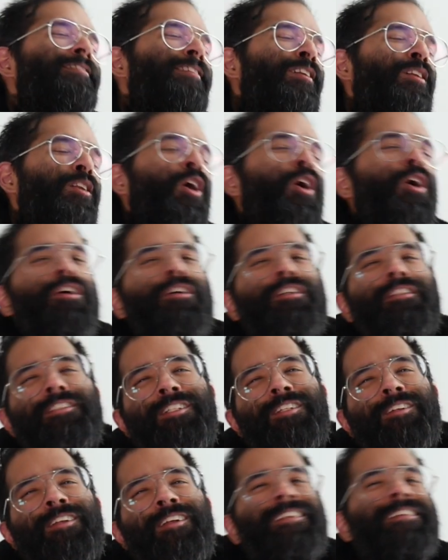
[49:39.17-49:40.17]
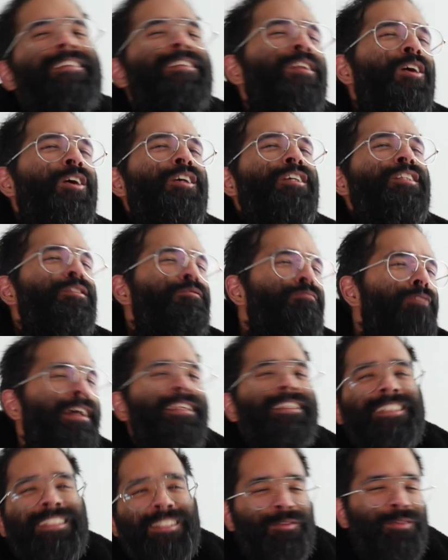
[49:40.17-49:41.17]
large is
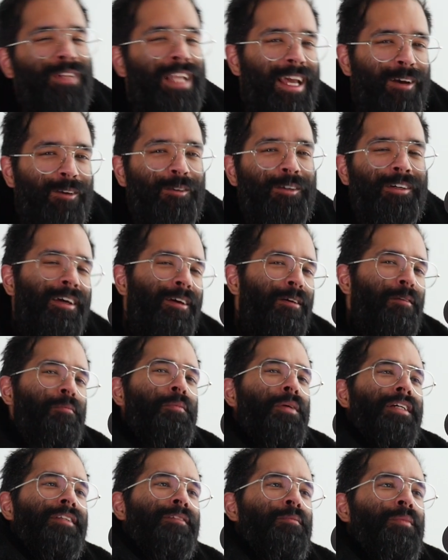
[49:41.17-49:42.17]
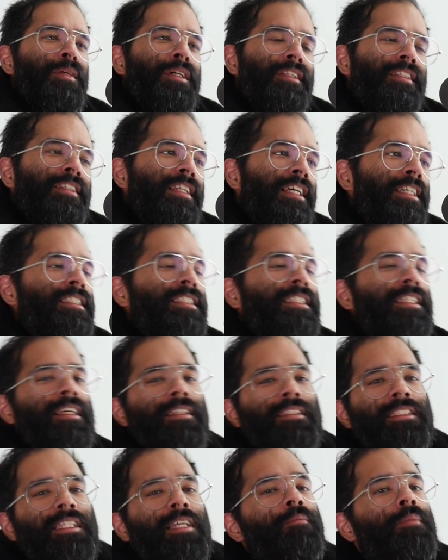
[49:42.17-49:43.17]
relative now, but like
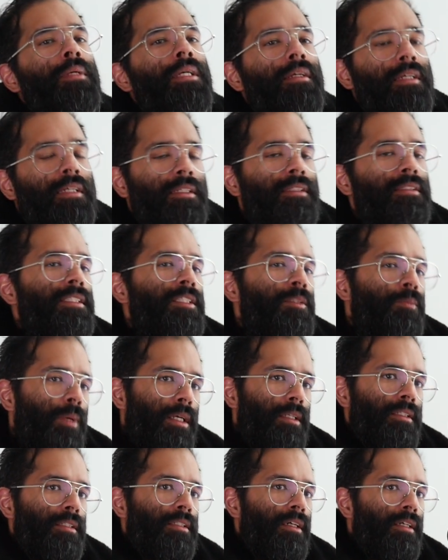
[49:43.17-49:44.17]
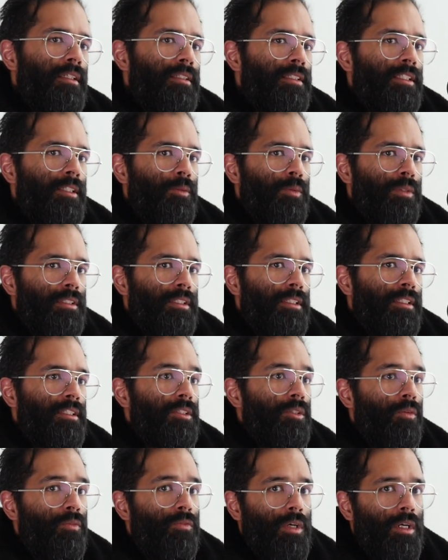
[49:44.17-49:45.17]
say billions spent on sequencing
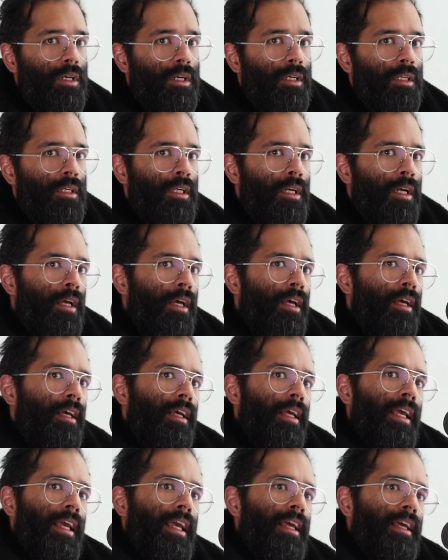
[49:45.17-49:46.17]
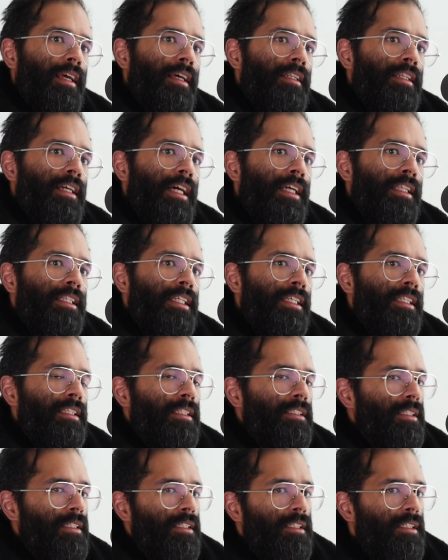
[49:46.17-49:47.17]
so far, and I think
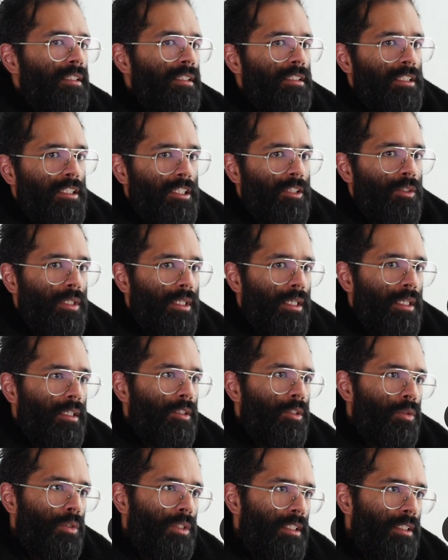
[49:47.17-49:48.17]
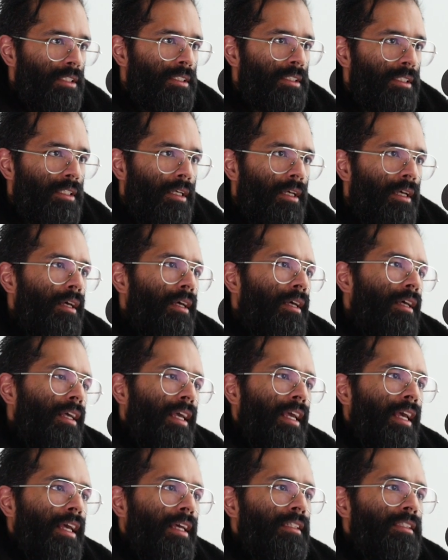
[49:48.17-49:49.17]
that's going to continue to increase
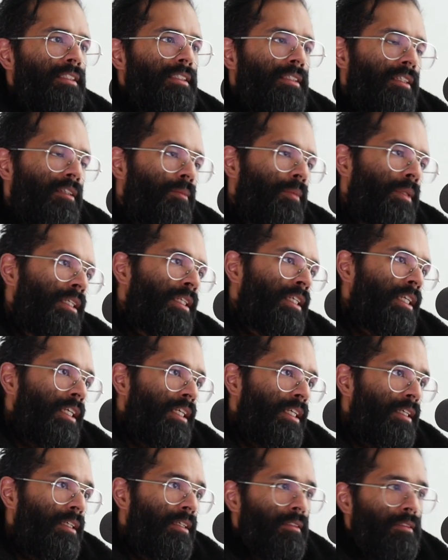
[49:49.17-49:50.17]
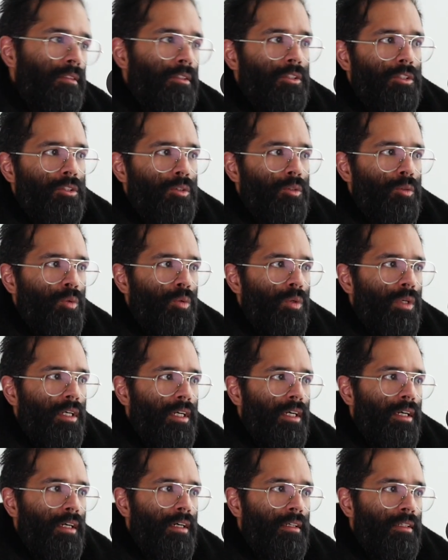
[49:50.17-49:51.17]
and is going to be key to
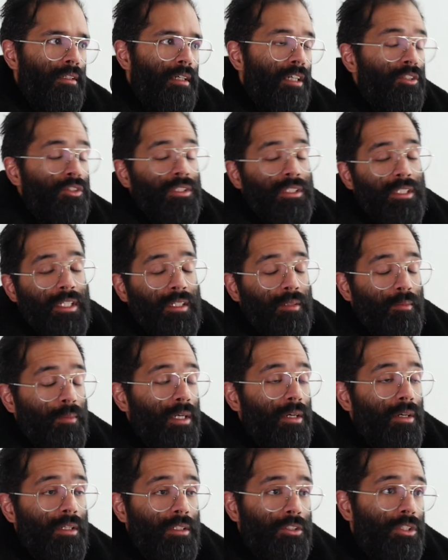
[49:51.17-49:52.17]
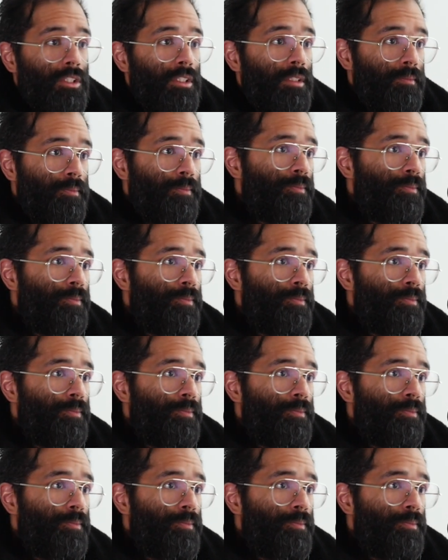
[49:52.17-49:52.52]
understanding biology.